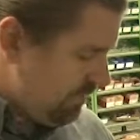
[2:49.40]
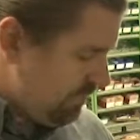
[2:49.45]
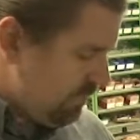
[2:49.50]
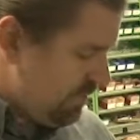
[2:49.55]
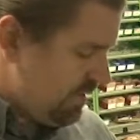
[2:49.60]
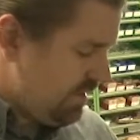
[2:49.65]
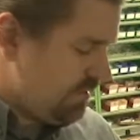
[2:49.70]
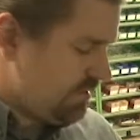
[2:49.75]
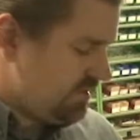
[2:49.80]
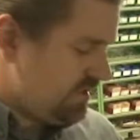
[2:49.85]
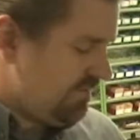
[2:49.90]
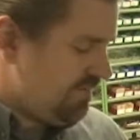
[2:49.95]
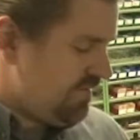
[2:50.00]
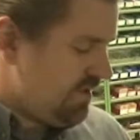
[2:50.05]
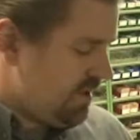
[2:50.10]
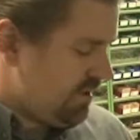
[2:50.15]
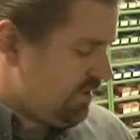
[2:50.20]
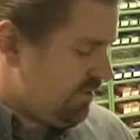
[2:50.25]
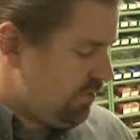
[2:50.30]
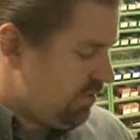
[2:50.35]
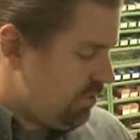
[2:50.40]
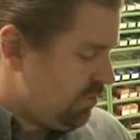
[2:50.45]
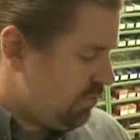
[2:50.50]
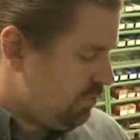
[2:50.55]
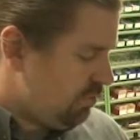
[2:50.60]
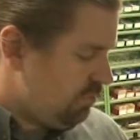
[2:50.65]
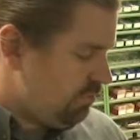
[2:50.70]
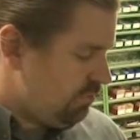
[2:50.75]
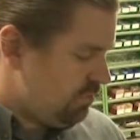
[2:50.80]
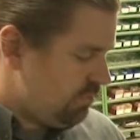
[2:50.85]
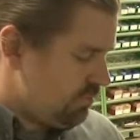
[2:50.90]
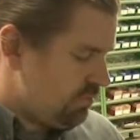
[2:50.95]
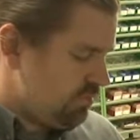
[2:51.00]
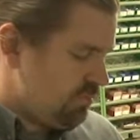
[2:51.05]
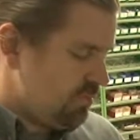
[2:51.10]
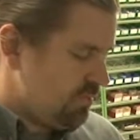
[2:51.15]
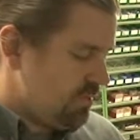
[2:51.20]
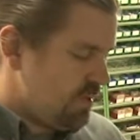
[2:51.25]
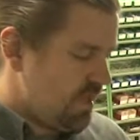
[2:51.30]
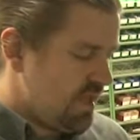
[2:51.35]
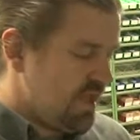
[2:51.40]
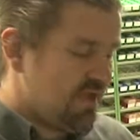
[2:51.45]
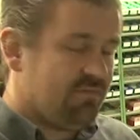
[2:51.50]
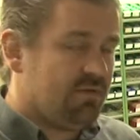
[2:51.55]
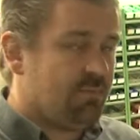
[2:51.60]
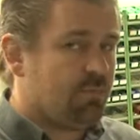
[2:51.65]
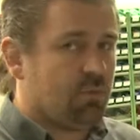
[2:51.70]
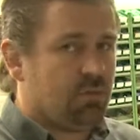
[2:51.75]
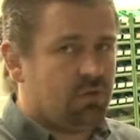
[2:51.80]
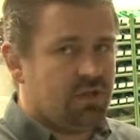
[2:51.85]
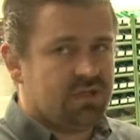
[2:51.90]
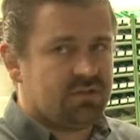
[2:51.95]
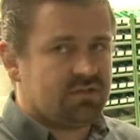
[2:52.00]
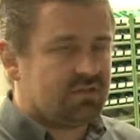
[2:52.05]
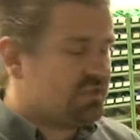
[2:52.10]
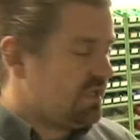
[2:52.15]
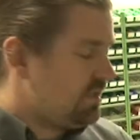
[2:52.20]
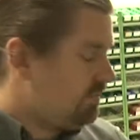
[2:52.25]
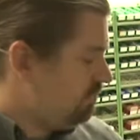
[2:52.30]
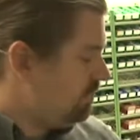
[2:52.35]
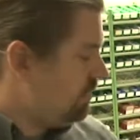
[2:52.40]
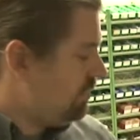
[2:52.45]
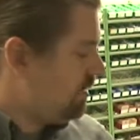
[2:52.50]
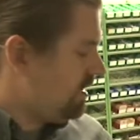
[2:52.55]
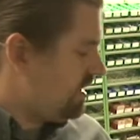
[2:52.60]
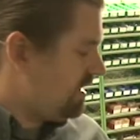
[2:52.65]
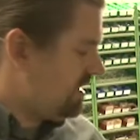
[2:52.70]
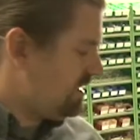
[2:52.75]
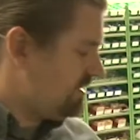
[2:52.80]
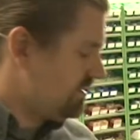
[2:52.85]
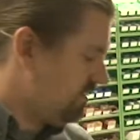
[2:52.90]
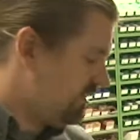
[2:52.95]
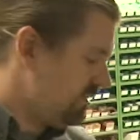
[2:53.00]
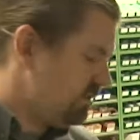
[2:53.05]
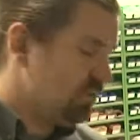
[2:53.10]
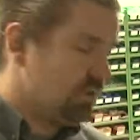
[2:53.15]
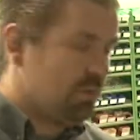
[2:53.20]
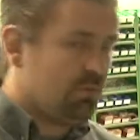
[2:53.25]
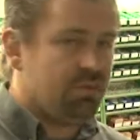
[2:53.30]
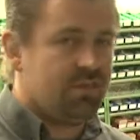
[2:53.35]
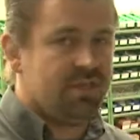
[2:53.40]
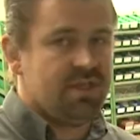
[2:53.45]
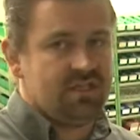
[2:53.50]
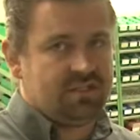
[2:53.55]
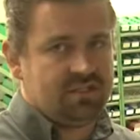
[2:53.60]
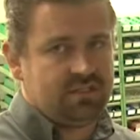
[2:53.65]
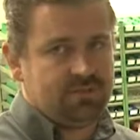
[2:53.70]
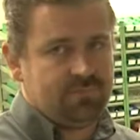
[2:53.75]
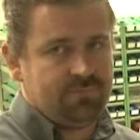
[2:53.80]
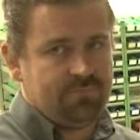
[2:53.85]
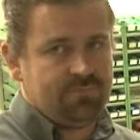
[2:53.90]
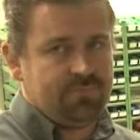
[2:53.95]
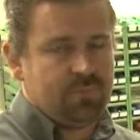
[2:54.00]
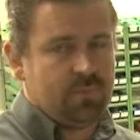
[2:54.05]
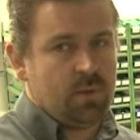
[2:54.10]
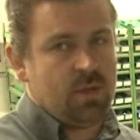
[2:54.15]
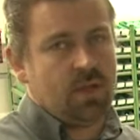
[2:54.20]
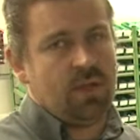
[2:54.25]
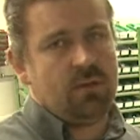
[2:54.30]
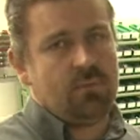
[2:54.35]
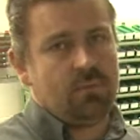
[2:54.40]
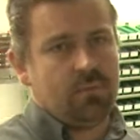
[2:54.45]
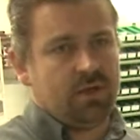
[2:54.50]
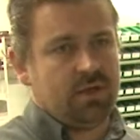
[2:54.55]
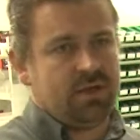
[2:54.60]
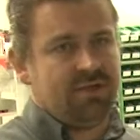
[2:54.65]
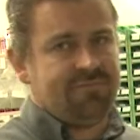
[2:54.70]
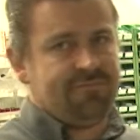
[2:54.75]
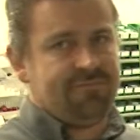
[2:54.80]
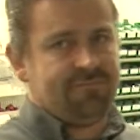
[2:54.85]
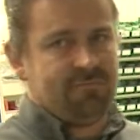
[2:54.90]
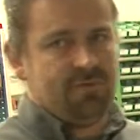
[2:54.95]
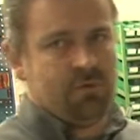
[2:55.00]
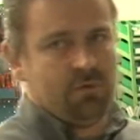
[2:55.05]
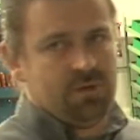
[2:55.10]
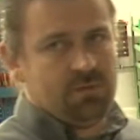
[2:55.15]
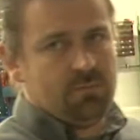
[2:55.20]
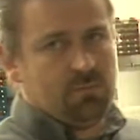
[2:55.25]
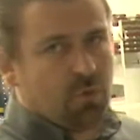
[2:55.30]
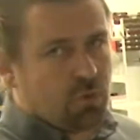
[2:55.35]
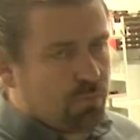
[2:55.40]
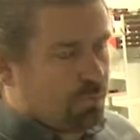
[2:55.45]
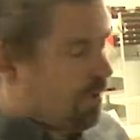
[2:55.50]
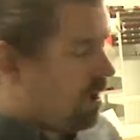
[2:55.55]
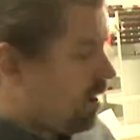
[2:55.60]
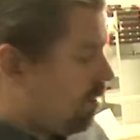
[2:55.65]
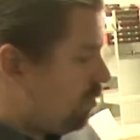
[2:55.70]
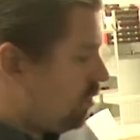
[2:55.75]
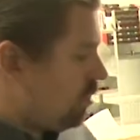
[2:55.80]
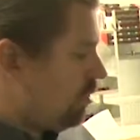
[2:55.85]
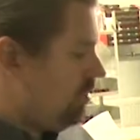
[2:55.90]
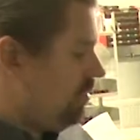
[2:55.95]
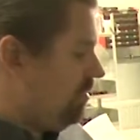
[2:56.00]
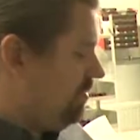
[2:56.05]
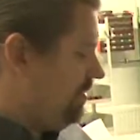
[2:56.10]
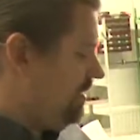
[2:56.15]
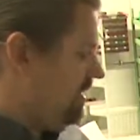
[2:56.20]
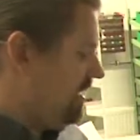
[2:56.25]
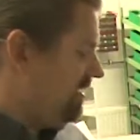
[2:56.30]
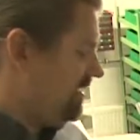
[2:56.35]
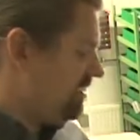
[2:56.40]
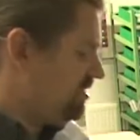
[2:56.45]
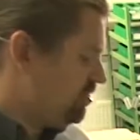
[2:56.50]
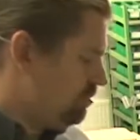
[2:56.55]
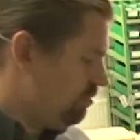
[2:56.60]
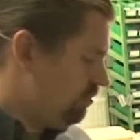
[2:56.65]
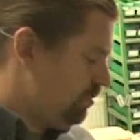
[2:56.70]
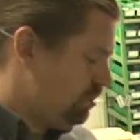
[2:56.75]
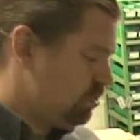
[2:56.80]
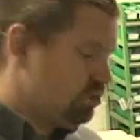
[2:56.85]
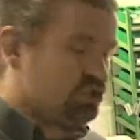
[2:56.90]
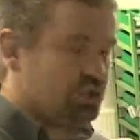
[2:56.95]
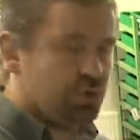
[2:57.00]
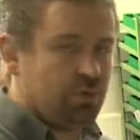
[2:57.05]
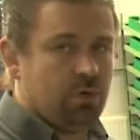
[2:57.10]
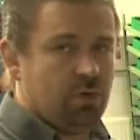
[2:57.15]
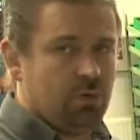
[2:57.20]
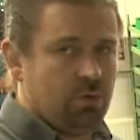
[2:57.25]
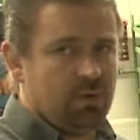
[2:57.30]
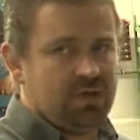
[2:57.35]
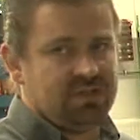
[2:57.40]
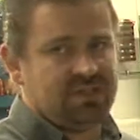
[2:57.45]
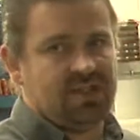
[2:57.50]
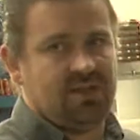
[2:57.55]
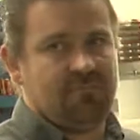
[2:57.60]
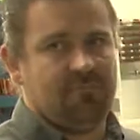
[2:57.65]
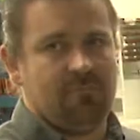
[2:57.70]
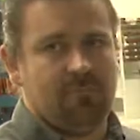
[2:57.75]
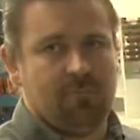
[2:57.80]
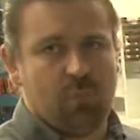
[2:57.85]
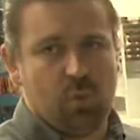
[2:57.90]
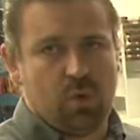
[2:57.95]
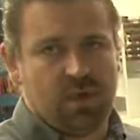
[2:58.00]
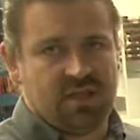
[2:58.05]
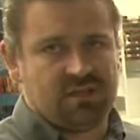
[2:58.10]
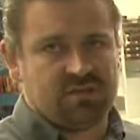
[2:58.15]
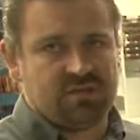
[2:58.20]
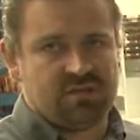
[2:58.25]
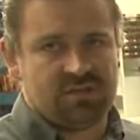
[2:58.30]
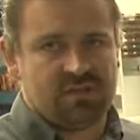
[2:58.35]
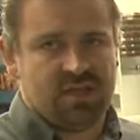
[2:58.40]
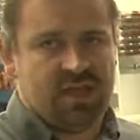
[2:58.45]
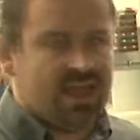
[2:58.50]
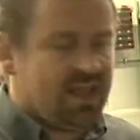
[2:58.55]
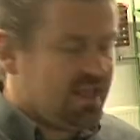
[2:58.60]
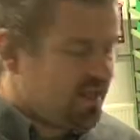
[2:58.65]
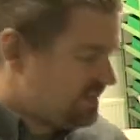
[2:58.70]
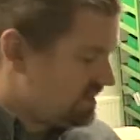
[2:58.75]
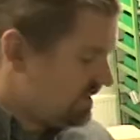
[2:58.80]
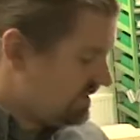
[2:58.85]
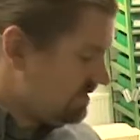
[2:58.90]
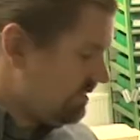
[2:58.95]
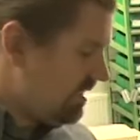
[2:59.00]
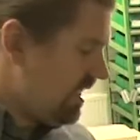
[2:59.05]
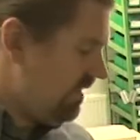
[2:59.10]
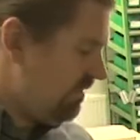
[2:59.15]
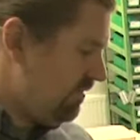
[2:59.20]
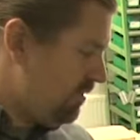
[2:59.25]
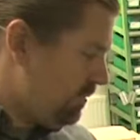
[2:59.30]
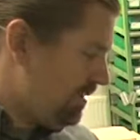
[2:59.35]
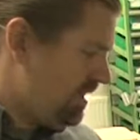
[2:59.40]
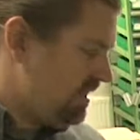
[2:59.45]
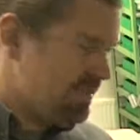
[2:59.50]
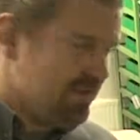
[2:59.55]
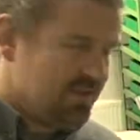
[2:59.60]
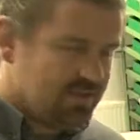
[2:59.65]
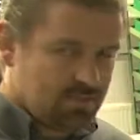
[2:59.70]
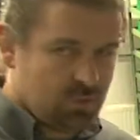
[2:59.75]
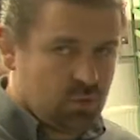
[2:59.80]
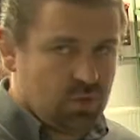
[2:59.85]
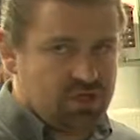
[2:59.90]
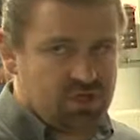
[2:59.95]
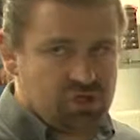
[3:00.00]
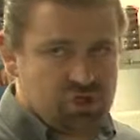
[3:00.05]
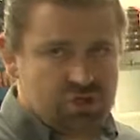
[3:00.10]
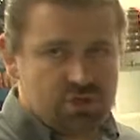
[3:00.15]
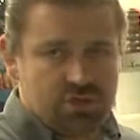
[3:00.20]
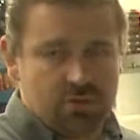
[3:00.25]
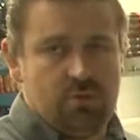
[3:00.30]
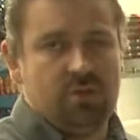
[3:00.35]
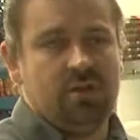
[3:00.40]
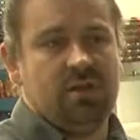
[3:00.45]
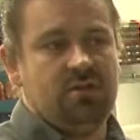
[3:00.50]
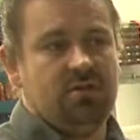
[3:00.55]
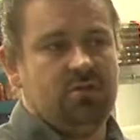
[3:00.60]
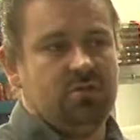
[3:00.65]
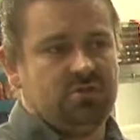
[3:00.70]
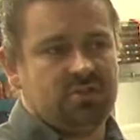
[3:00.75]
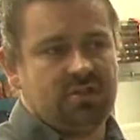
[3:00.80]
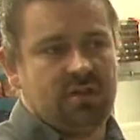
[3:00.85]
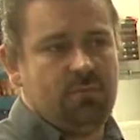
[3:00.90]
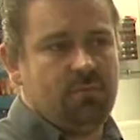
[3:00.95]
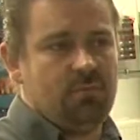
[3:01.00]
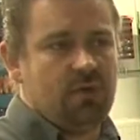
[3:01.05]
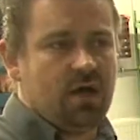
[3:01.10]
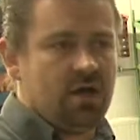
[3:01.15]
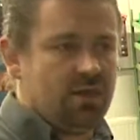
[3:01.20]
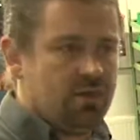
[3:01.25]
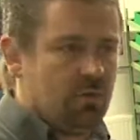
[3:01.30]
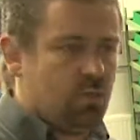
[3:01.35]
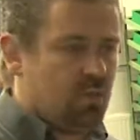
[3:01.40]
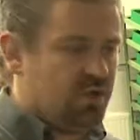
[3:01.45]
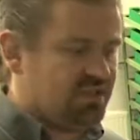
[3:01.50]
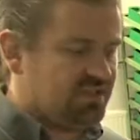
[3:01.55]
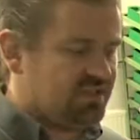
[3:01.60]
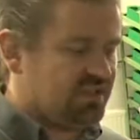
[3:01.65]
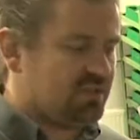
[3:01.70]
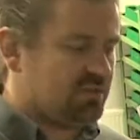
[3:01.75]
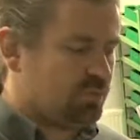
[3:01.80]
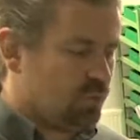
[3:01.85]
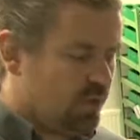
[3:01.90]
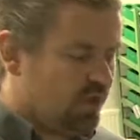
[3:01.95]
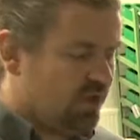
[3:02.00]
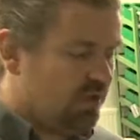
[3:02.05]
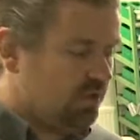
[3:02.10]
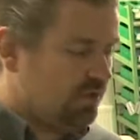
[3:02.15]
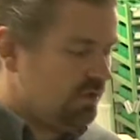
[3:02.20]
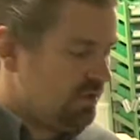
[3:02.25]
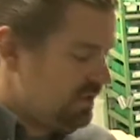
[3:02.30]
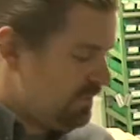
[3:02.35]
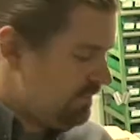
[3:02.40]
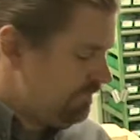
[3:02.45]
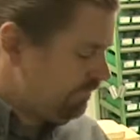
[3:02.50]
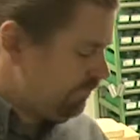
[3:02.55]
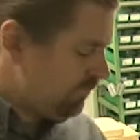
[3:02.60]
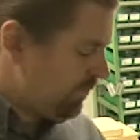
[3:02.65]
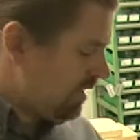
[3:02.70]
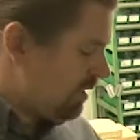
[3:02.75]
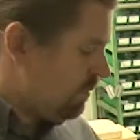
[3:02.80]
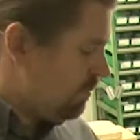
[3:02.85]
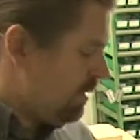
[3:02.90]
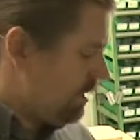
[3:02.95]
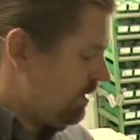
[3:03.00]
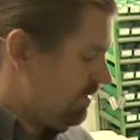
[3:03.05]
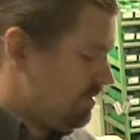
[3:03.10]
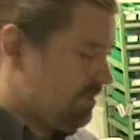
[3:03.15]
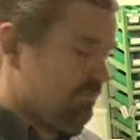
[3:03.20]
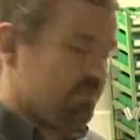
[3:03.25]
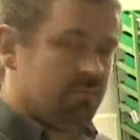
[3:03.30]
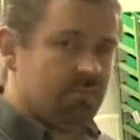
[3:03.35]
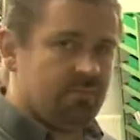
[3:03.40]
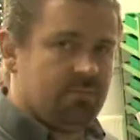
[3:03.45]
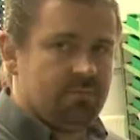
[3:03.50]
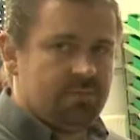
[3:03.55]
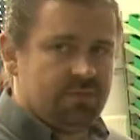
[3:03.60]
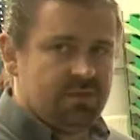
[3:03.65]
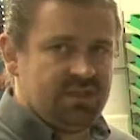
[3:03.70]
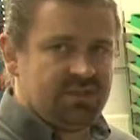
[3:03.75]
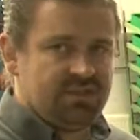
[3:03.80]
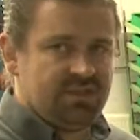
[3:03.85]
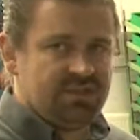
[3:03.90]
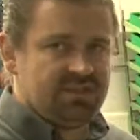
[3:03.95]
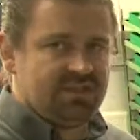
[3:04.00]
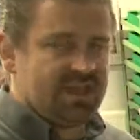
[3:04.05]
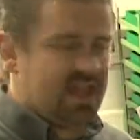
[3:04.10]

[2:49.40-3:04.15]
because if there are no heavy pullings then you can easily do it with this. But if you need more power then you should always have winch. It doesn't have to be this winch, you can use some other winch as well, but this is